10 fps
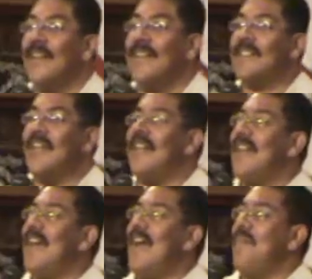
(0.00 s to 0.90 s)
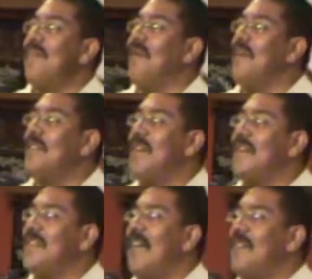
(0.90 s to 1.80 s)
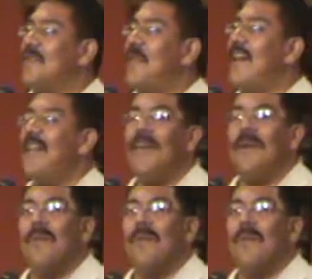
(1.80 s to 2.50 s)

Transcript: On Sunday night before church, guess what?